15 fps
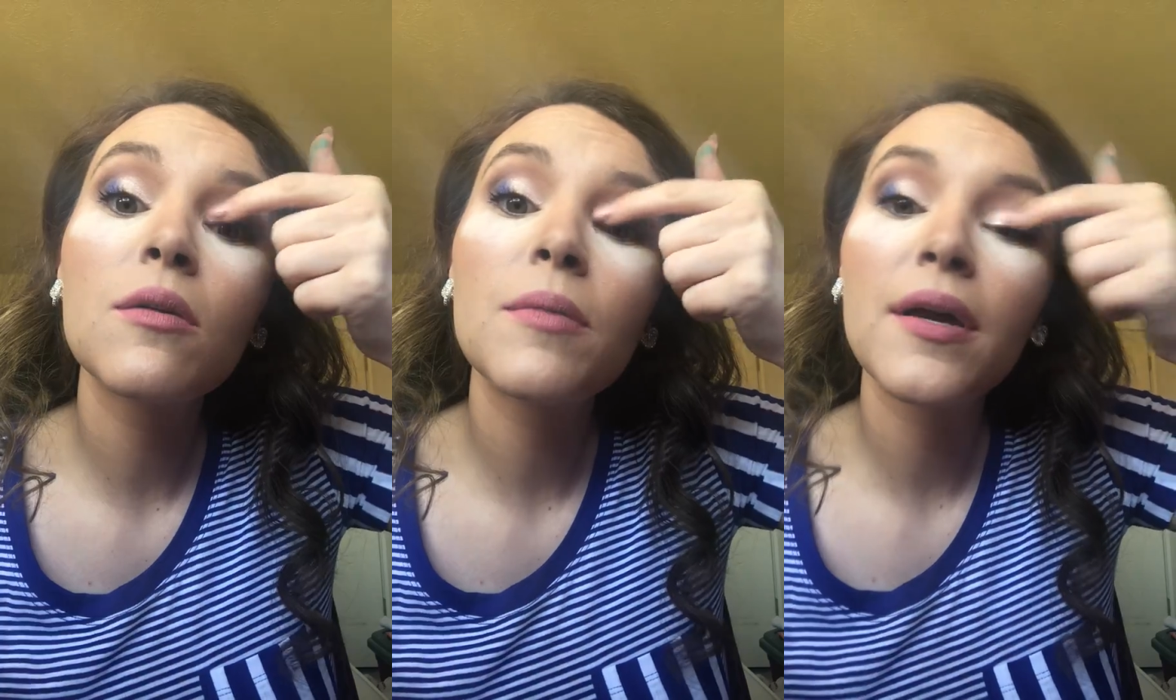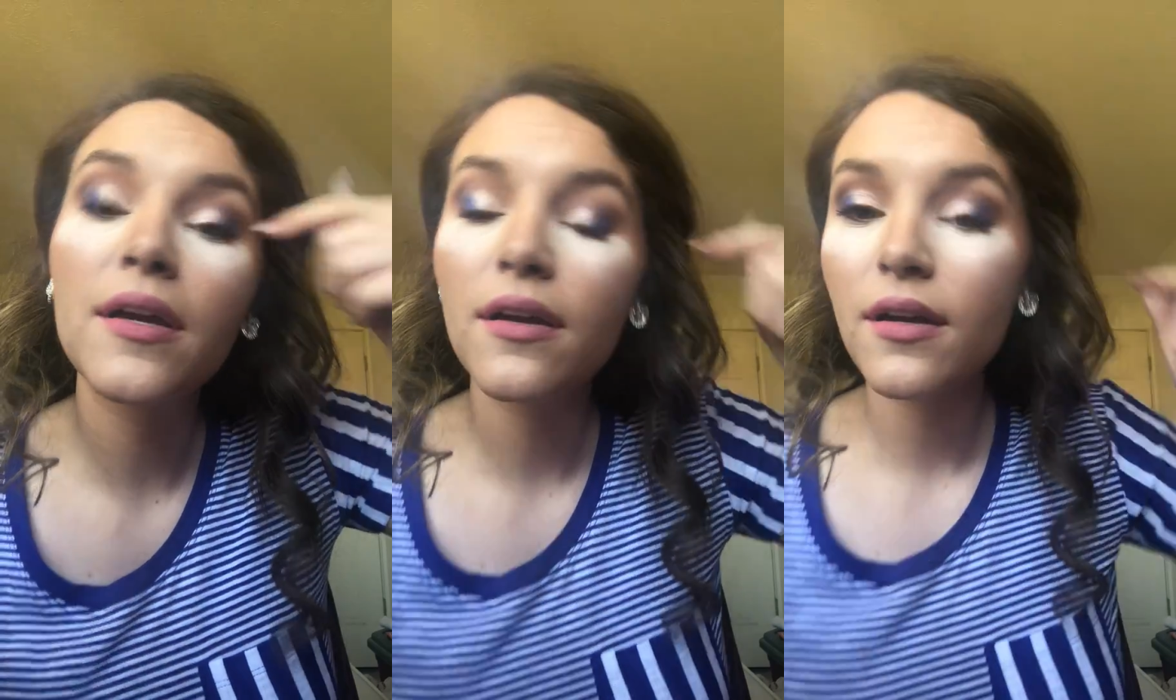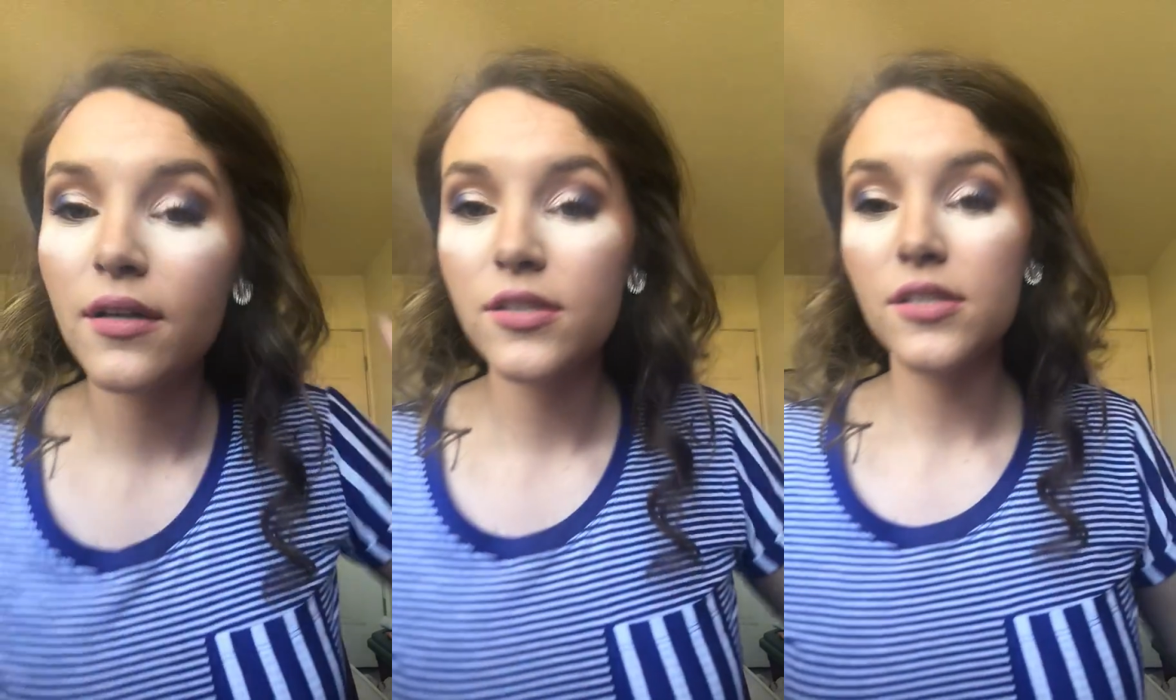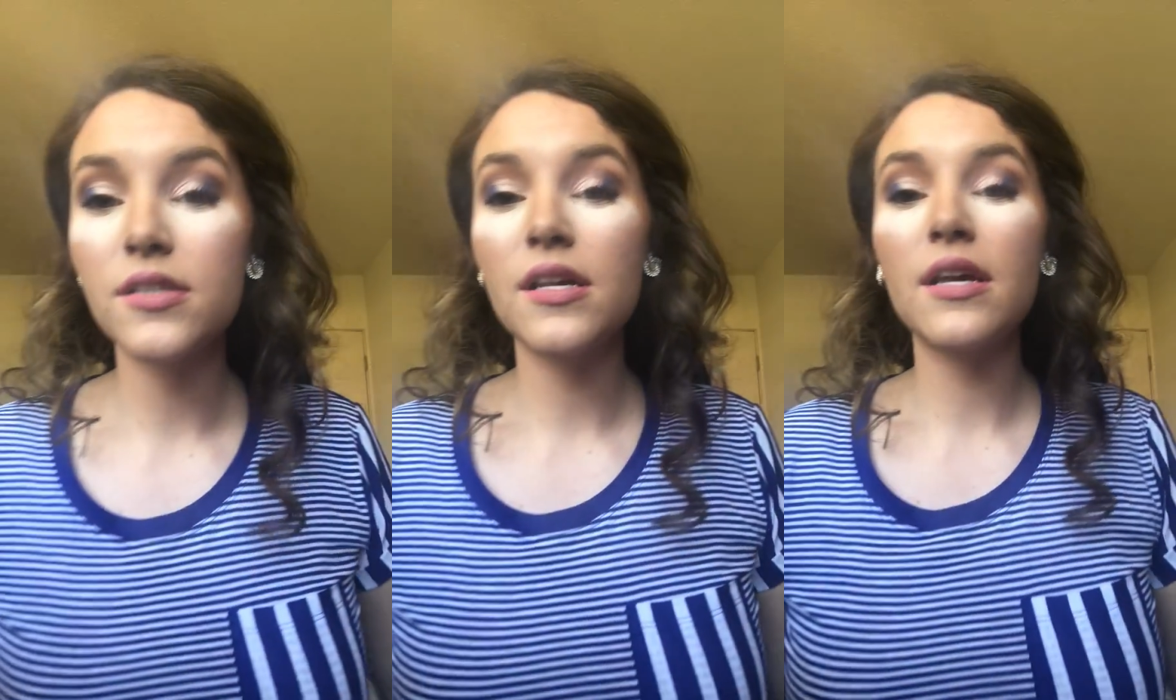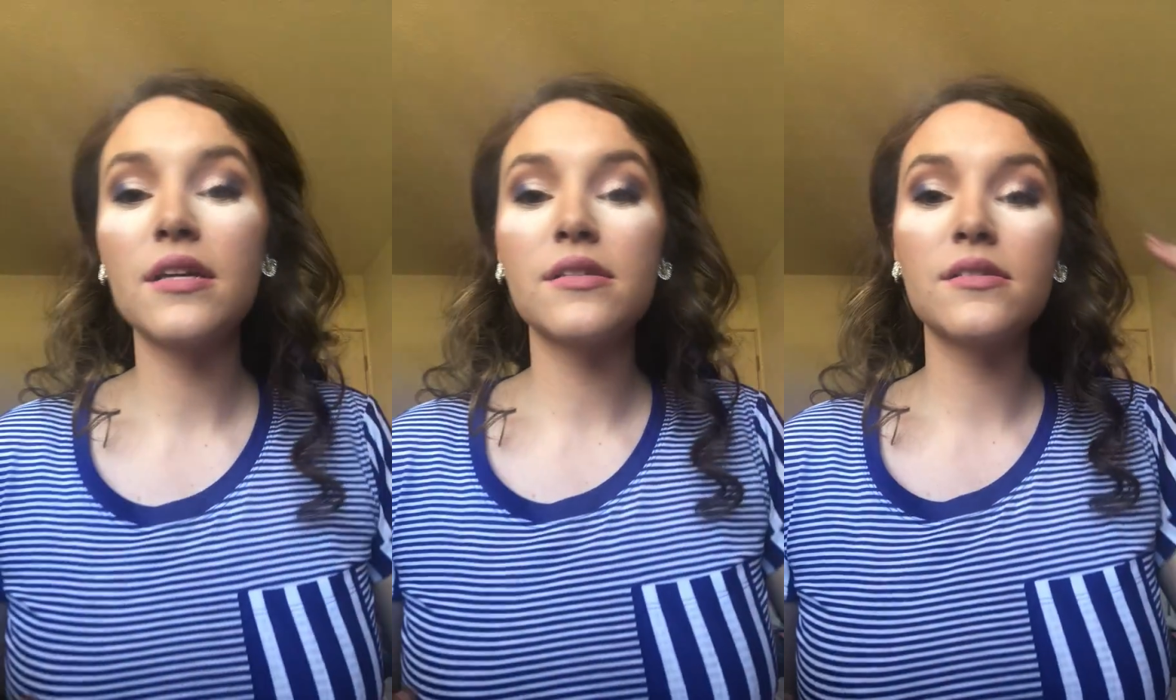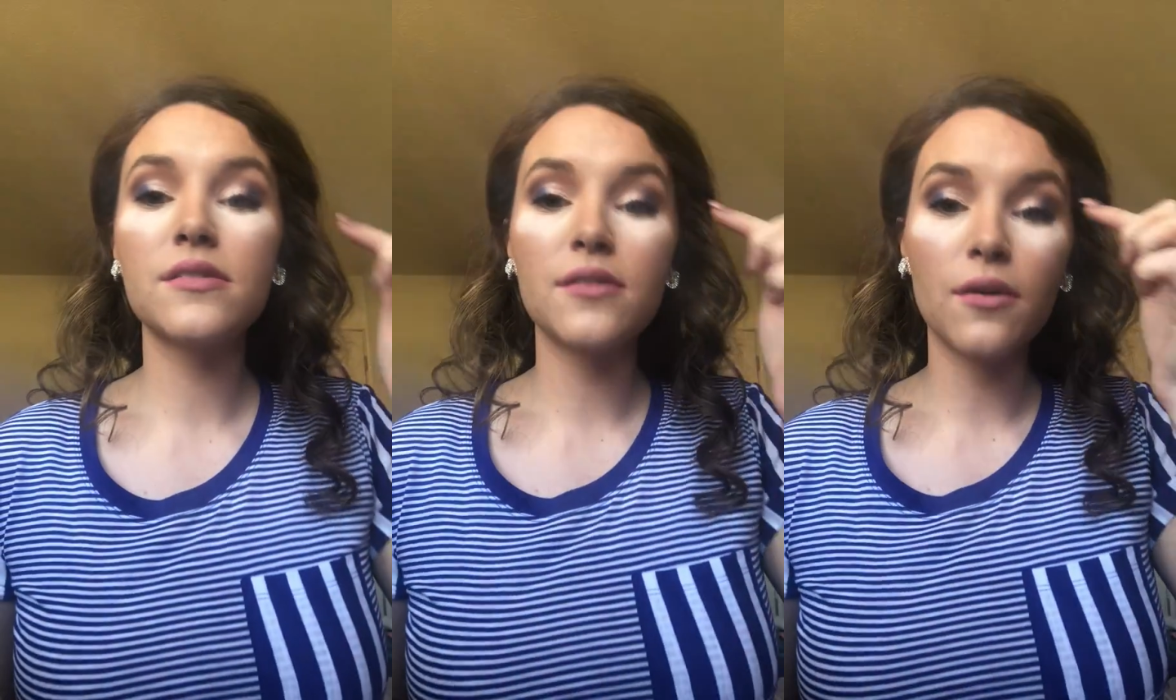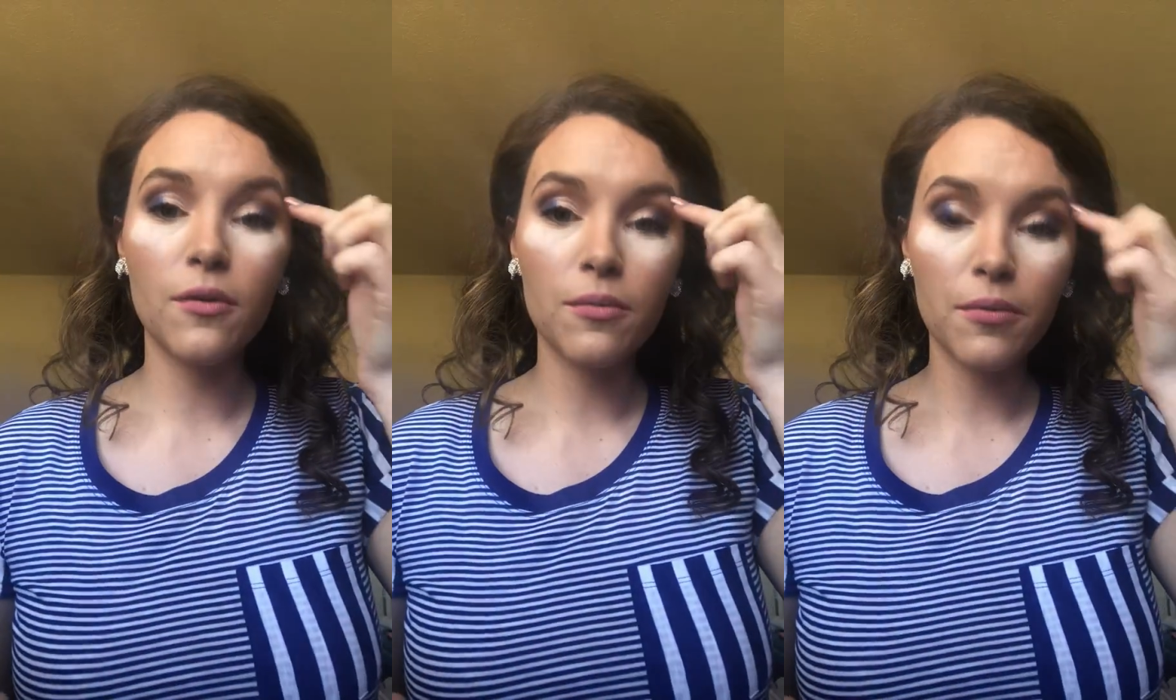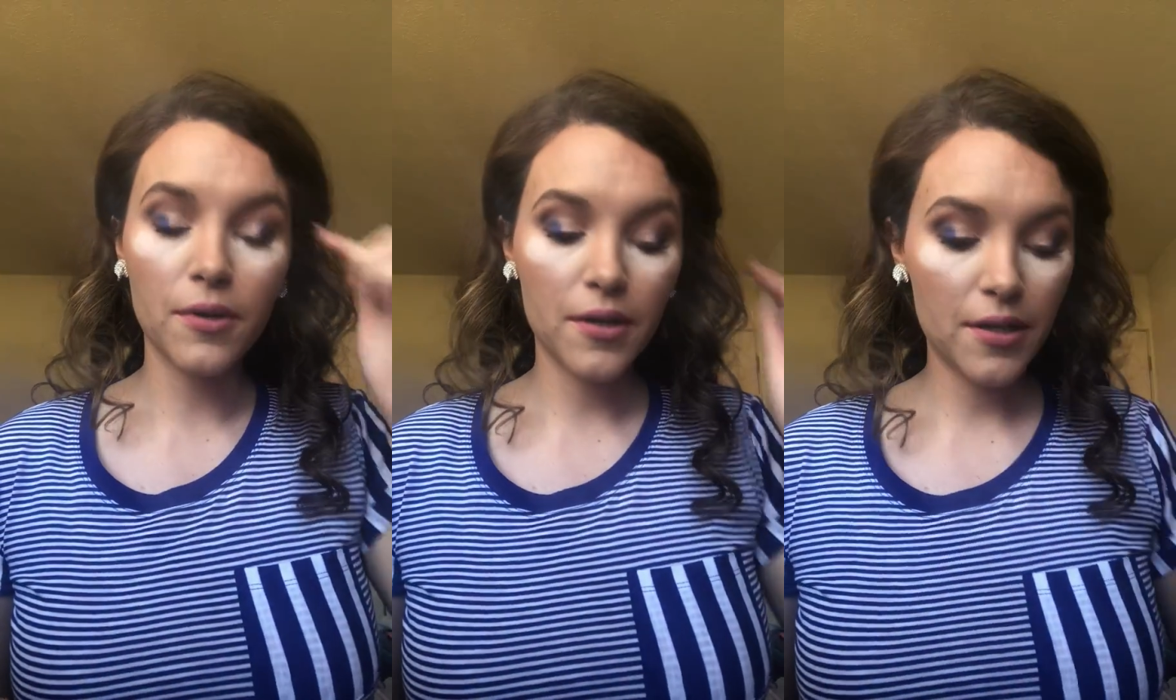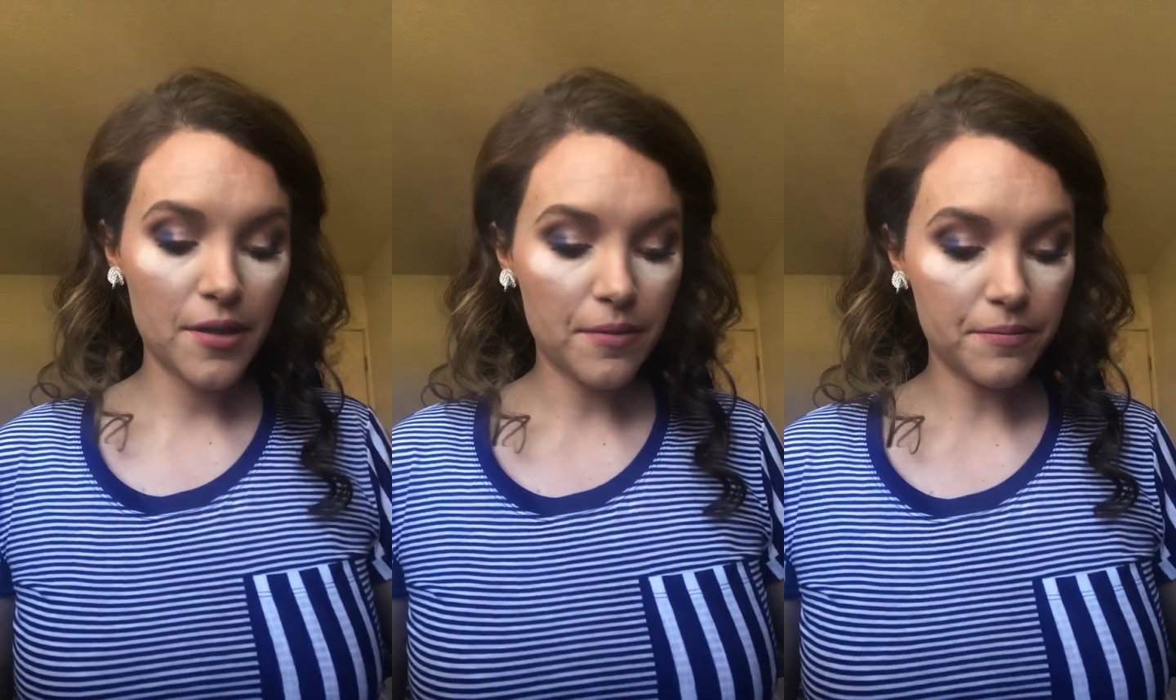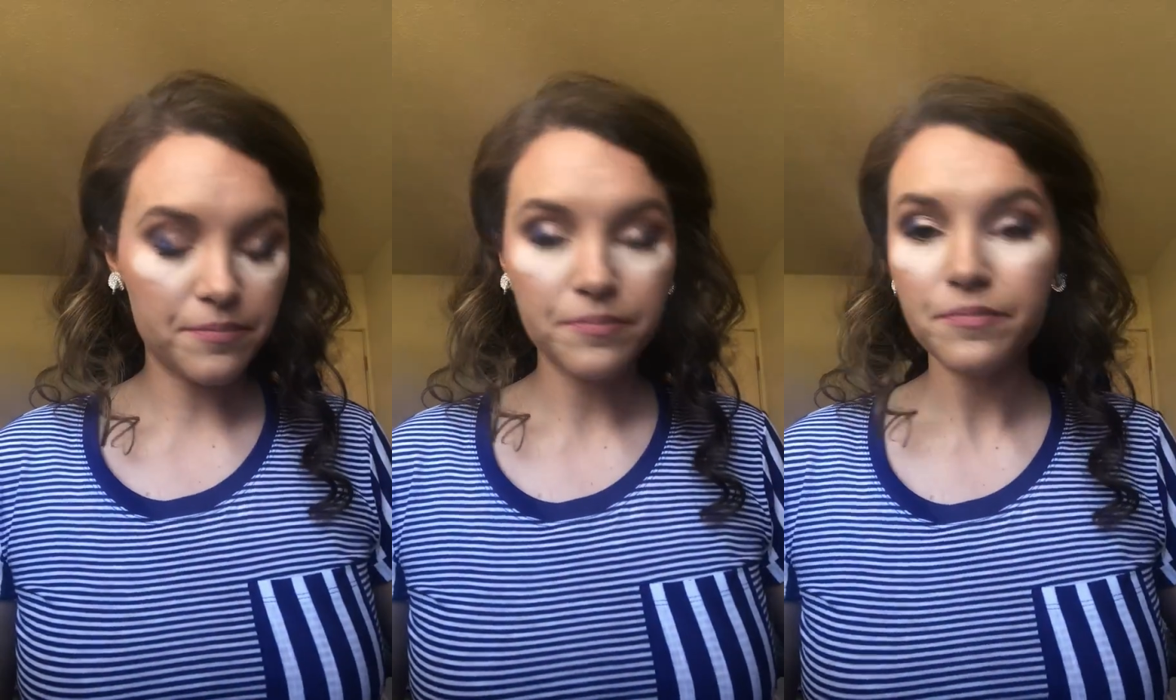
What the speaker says: my gosh, it's so pretty.